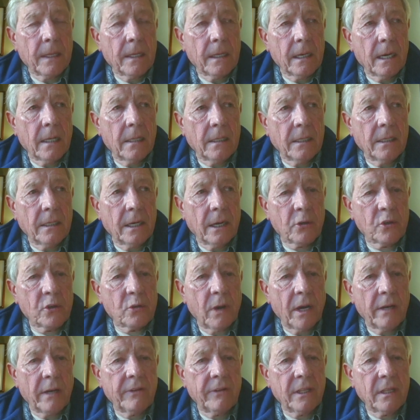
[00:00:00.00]
I was
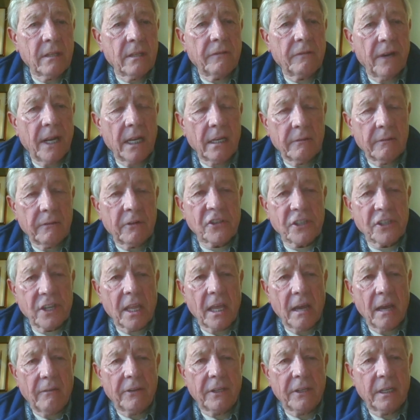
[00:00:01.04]
waving the flag for South
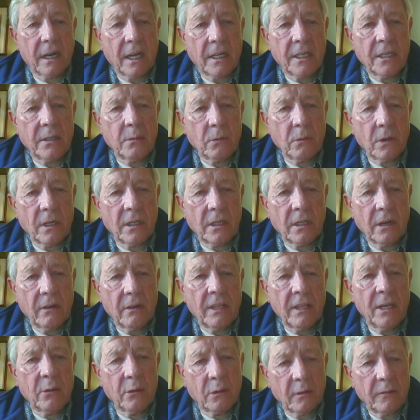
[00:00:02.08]
Africa. I didn't want to go
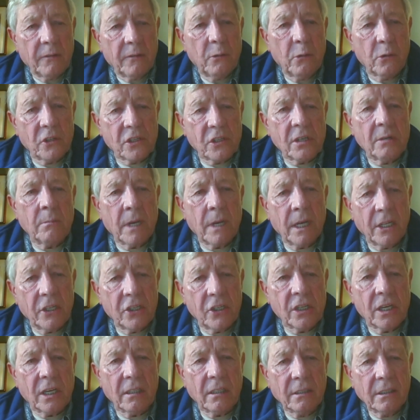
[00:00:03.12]
there with a Fortson
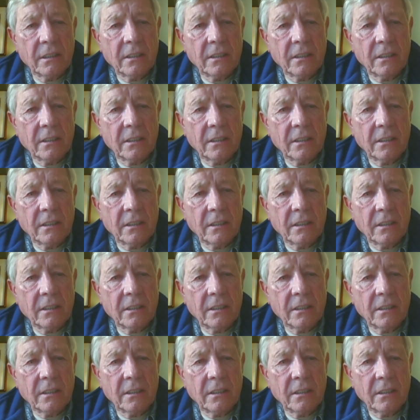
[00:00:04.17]
Major.